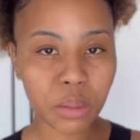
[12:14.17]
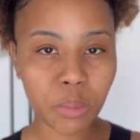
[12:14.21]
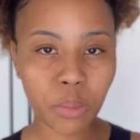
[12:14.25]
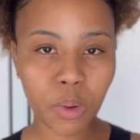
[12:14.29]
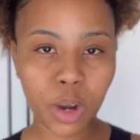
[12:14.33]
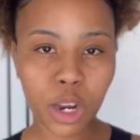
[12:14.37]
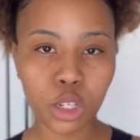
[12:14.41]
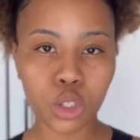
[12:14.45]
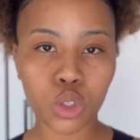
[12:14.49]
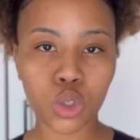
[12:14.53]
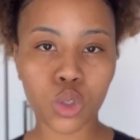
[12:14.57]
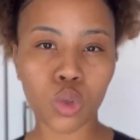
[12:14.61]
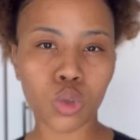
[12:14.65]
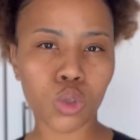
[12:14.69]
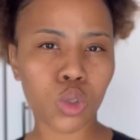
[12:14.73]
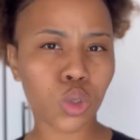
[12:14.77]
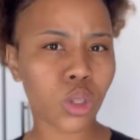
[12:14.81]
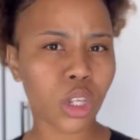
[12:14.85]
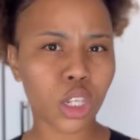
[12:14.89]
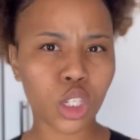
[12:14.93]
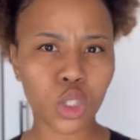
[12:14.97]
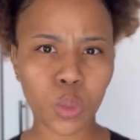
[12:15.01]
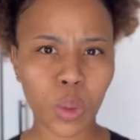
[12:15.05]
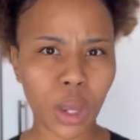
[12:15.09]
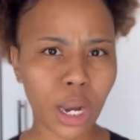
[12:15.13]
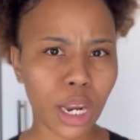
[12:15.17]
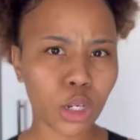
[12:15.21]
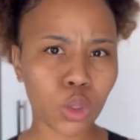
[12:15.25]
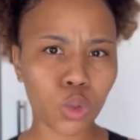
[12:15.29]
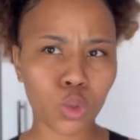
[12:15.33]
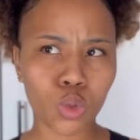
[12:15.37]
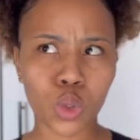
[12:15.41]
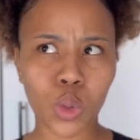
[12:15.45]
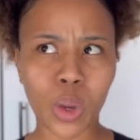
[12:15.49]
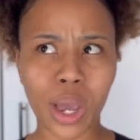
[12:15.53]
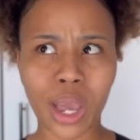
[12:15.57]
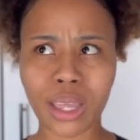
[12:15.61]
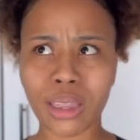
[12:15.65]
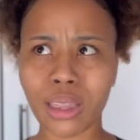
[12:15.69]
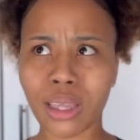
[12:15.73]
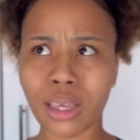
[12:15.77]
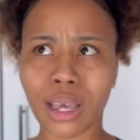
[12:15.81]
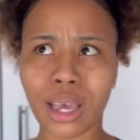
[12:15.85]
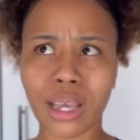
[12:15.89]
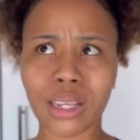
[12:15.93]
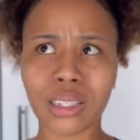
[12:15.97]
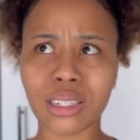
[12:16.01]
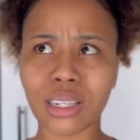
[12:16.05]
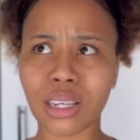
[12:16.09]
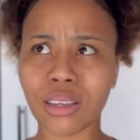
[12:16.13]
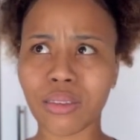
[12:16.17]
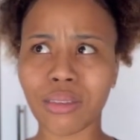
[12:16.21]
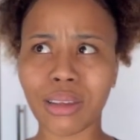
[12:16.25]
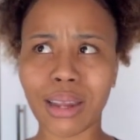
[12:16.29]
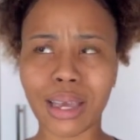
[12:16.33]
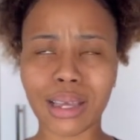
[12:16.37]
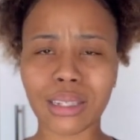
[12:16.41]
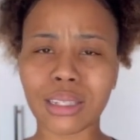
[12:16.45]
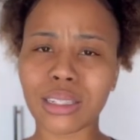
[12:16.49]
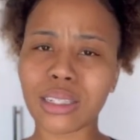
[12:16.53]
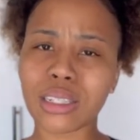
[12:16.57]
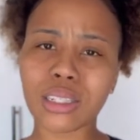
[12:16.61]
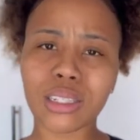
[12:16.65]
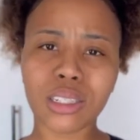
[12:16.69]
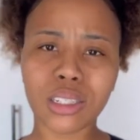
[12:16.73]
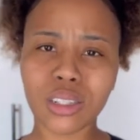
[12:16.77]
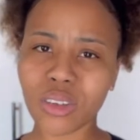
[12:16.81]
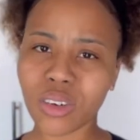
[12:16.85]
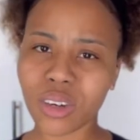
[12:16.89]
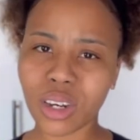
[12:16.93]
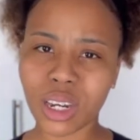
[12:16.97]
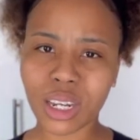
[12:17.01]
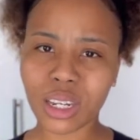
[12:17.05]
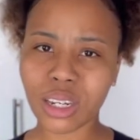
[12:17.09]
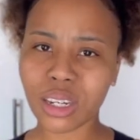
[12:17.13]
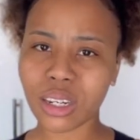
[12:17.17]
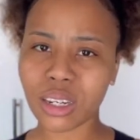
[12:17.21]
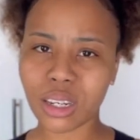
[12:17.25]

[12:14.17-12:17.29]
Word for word: Price store. So that's what I do. So I think I saved like 60 rand.